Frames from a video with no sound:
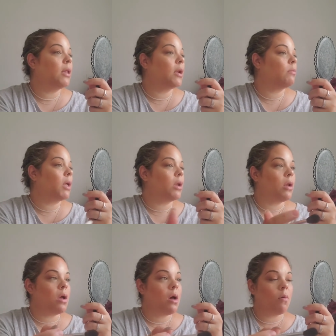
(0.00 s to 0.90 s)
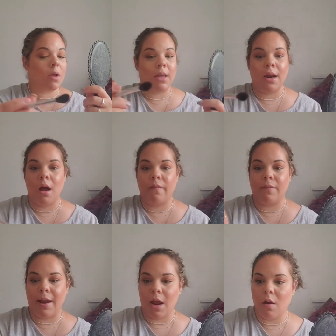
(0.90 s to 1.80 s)
that I'm like, no, get off
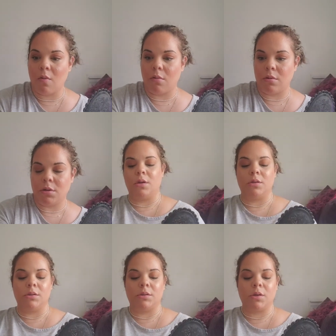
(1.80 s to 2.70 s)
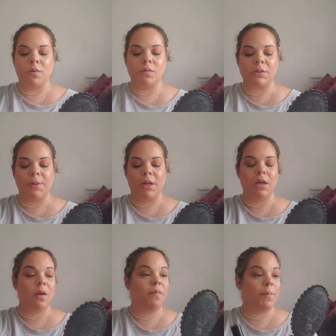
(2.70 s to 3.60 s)
now. So speaking
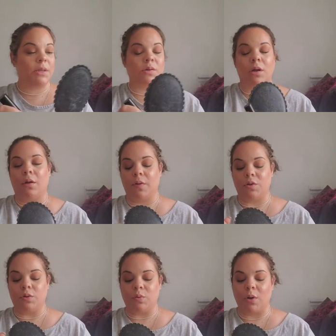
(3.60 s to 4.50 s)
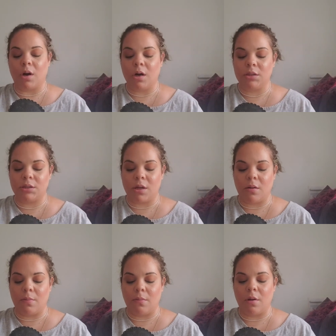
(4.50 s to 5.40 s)
of mental health issues, what are
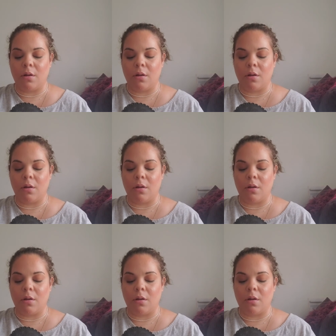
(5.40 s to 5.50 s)
some